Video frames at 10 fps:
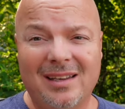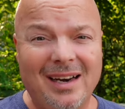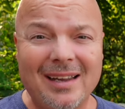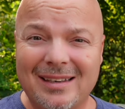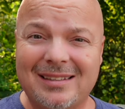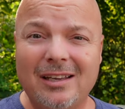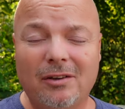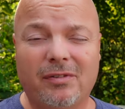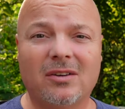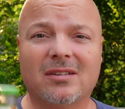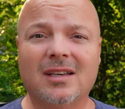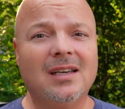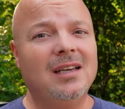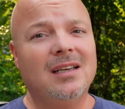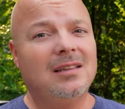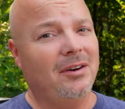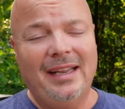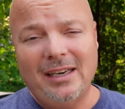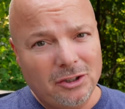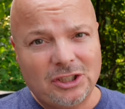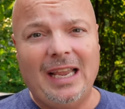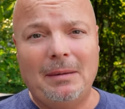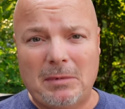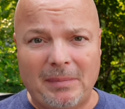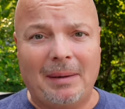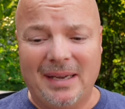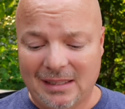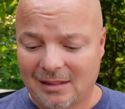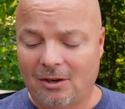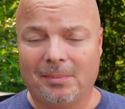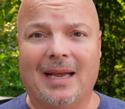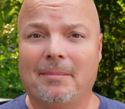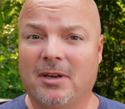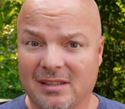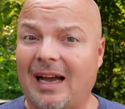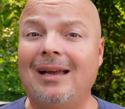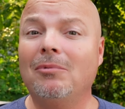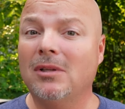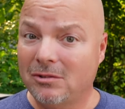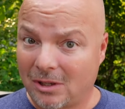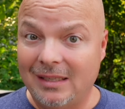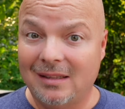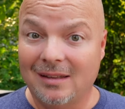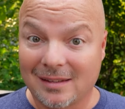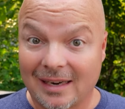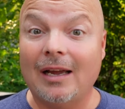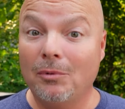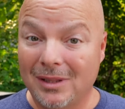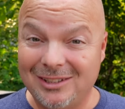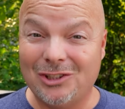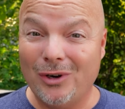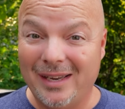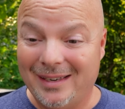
And I got to tell you, folks, there ain't no shame in my Michelob game because I will drink this and I will enjoy